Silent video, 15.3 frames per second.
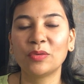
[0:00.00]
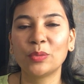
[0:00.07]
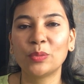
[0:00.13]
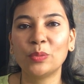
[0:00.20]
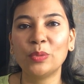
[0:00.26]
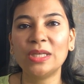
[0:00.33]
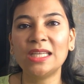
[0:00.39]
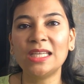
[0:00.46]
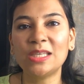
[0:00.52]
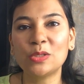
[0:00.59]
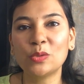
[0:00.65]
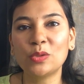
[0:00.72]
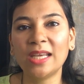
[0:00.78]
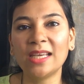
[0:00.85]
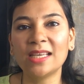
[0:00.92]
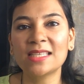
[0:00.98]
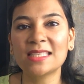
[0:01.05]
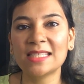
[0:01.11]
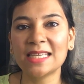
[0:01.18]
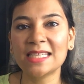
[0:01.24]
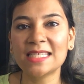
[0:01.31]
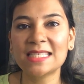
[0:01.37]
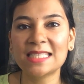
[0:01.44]
we need to take
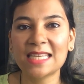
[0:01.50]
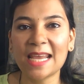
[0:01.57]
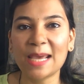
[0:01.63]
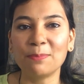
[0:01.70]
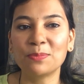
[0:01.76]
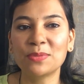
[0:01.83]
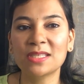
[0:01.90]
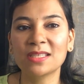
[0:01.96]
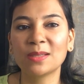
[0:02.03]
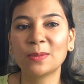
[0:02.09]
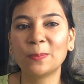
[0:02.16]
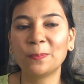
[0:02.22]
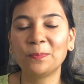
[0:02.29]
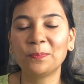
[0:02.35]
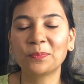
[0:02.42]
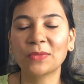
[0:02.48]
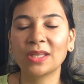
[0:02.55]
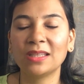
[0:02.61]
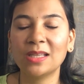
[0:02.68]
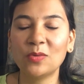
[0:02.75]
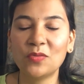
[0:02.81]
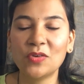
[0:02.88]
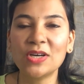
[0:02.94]
6 steps.
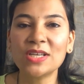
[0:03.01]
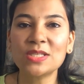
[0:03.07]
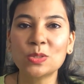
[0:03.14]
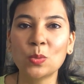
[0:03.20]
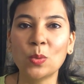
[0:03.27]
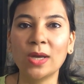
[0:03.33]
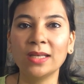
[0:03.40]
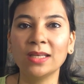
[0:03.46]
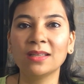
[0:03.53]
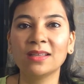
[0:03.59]
The first one